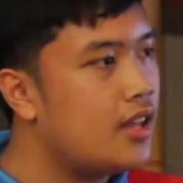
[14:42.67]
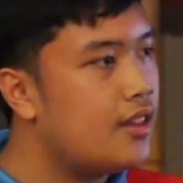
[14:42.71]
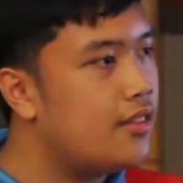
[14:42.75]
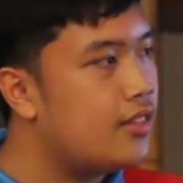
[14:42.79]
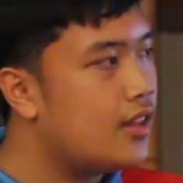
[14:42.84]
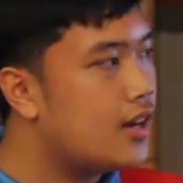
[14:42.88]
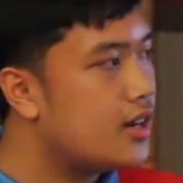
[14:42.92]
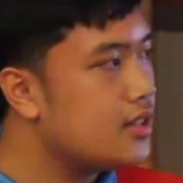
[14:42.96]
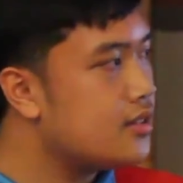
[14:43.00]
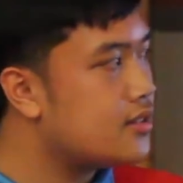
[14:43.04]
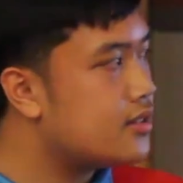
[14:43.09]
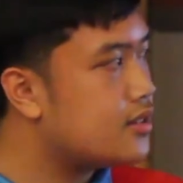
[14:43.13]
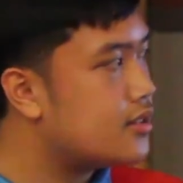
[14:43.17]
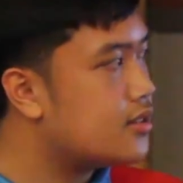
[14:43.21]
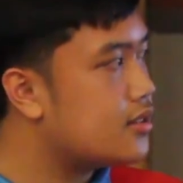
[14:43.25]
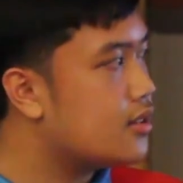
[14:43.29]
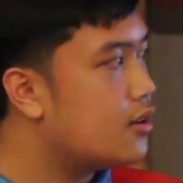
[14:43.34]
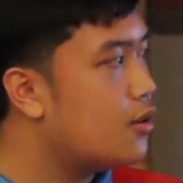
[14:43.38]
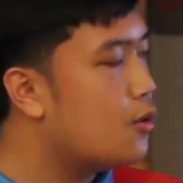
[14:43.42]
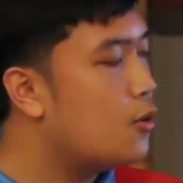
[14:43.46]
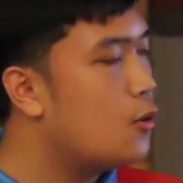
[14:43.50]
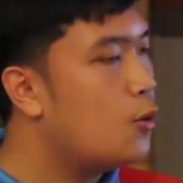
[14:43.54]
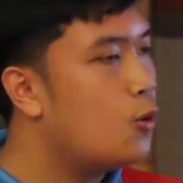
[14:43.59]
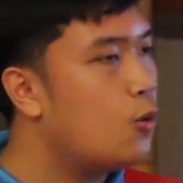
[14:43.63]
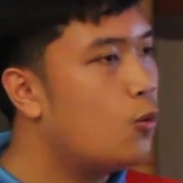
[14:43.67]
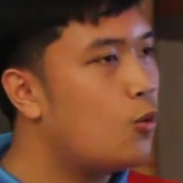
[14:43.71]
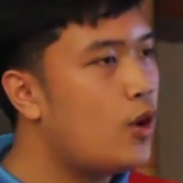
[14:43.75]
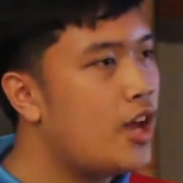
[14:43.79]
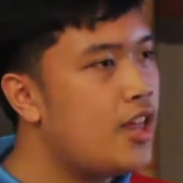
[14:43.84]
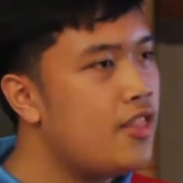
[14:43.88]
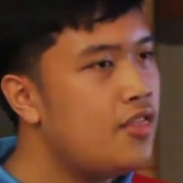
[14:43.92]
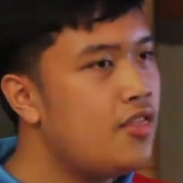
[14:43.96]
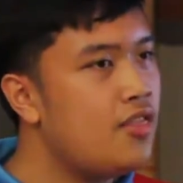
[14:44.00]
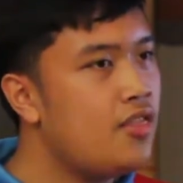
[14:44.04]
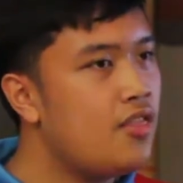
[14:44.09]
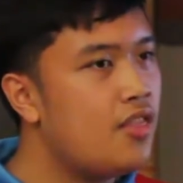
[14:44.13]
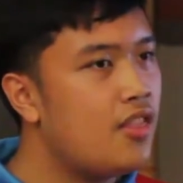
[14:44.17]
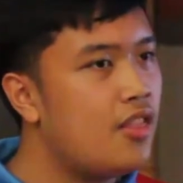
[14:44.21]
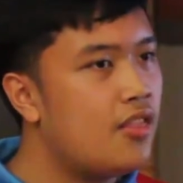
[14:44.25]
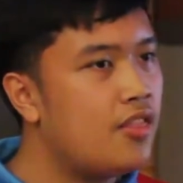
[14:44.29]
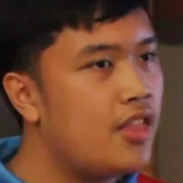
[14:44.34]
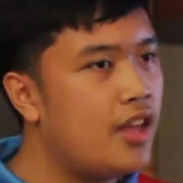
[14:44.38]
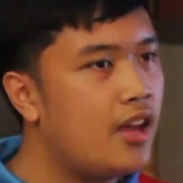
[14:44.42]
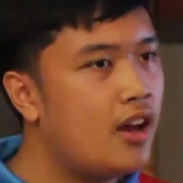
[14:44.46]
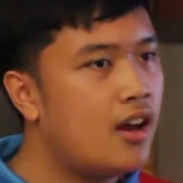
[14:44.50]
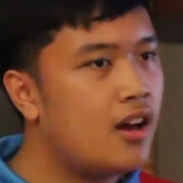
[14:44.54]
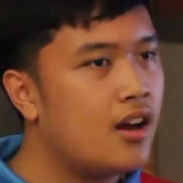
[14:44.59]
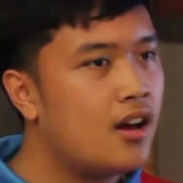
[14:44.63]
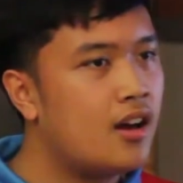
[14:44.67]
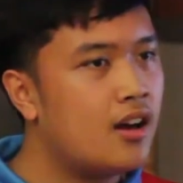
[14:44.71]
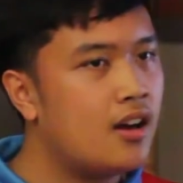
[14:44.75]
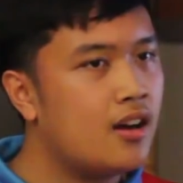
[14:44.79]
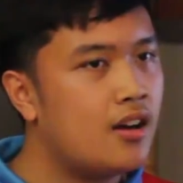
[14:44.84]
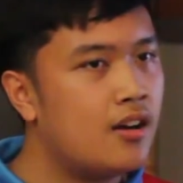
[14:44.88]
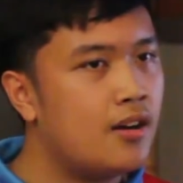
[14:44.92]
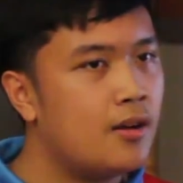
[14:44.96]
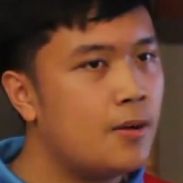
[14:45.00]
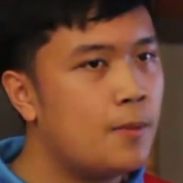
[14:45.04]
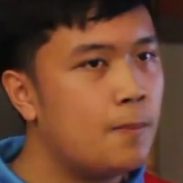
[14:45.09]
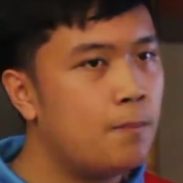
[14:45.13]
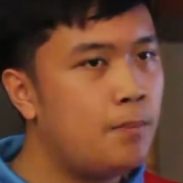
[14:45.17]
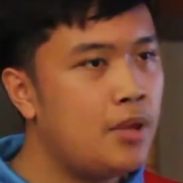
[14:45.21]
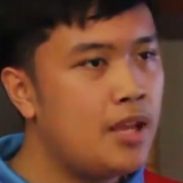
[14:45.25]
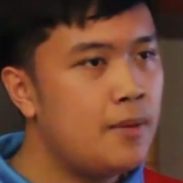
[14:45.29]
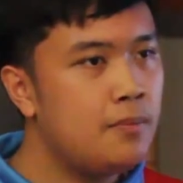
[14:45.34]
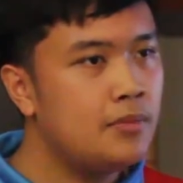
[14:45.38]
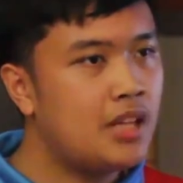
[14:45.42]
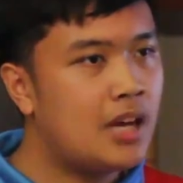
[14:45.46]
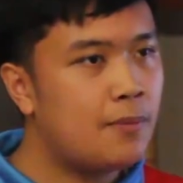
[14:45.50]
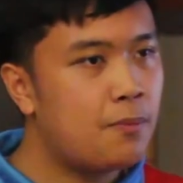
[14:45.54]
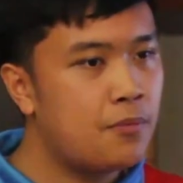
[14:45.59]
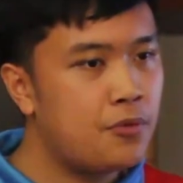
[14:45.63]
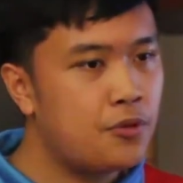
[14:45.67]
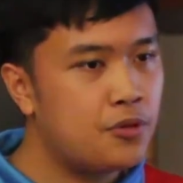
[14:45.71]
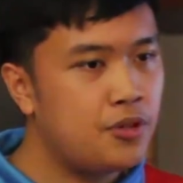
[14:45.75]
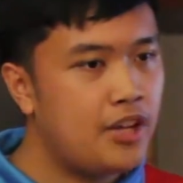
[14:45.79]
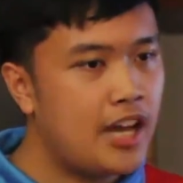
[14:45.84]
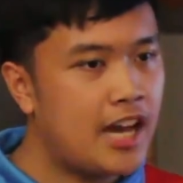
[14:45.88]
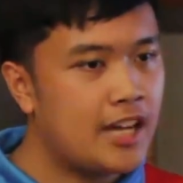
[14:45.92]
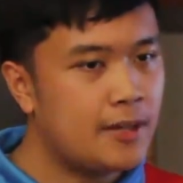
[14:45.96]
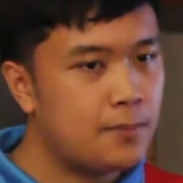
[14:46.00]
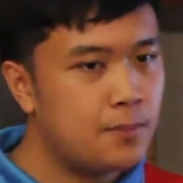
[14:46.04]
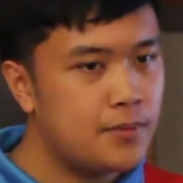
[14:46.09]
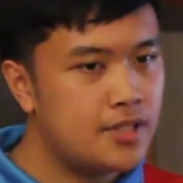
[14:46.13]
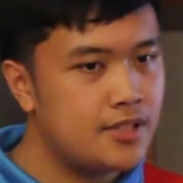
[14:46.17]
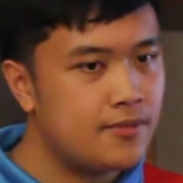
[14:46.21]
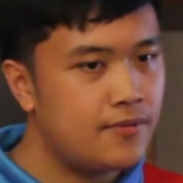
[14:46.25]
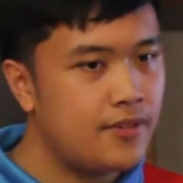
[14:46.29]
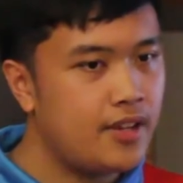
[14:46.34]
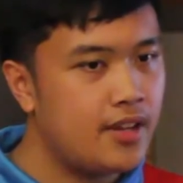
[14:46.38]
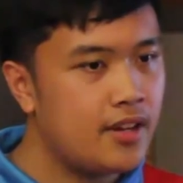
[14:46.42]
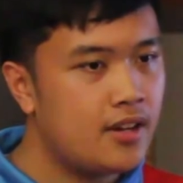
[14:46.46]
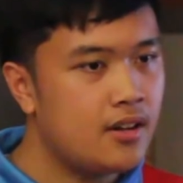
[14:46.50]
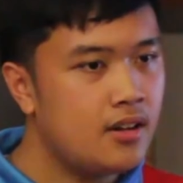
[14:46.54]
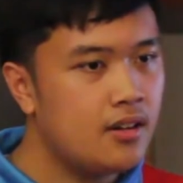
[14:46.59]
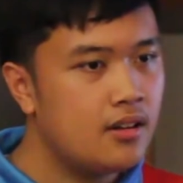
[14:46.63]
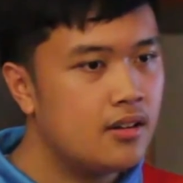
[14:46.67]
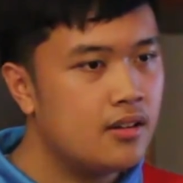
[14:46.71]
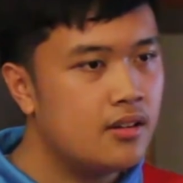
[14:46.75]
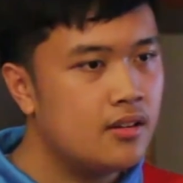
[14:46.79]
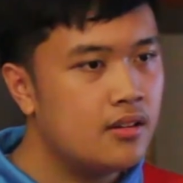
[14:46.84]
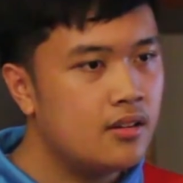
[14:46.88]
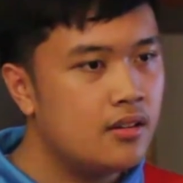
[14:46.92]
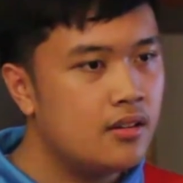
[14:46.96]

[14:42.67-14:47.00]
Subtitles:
And thus, when they are beamed up through the atmosphere,